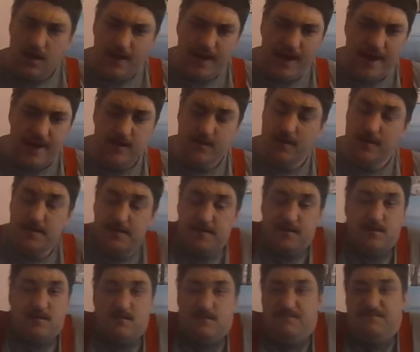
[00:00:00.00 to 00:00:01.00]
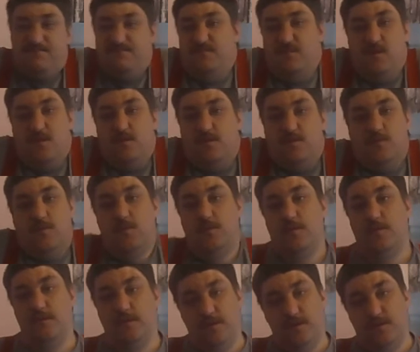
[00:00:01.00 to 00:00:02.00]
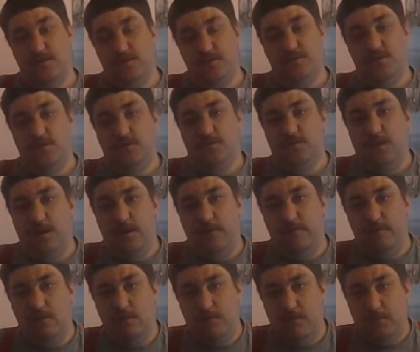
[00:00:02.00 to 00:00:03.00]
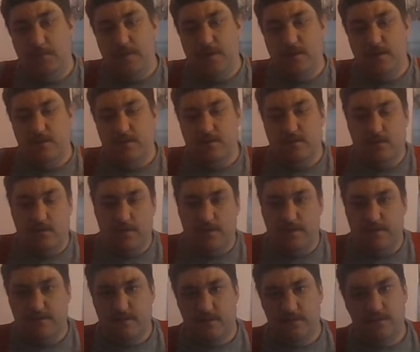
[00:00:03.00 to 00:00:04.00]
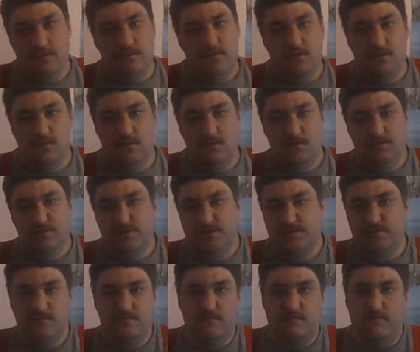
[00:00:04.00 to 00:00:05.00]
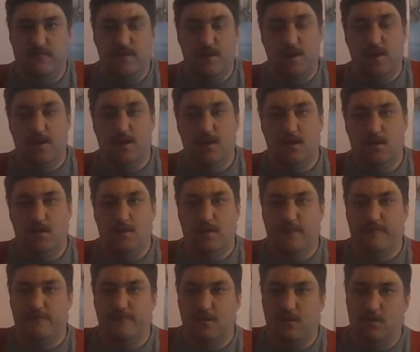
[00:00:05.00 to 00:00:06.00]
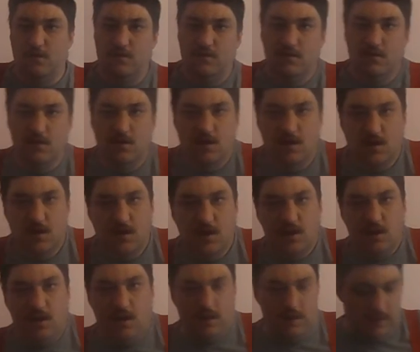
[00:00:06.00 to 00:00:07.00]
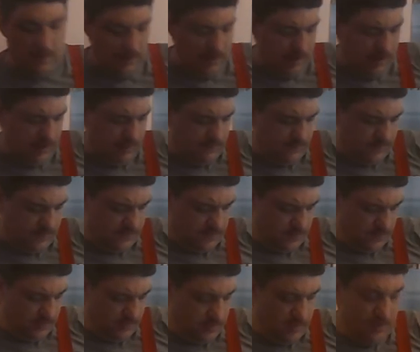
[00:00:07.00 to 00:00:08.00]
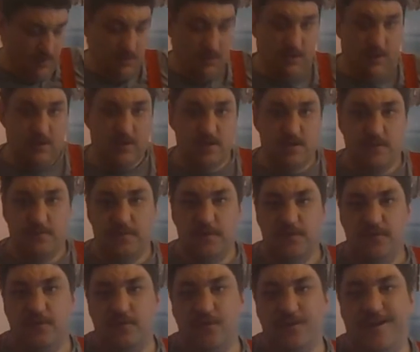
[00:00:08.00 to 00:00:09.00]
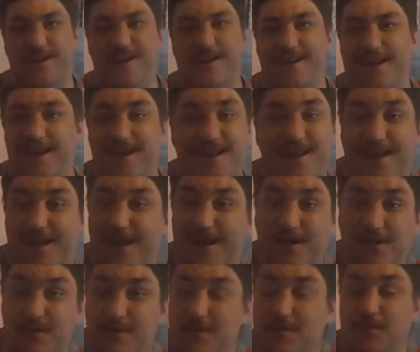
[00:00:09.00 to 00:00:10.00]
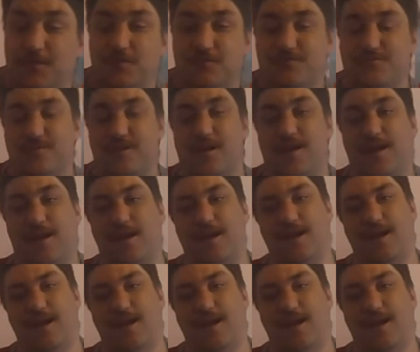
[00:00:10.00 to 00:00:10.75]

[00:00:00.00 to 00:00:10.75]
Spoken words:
Anyway, to be honest with you, this is just my opinions on it, and just really a quick vlog. I'm not sure how long actually I've been talking. I always lose track.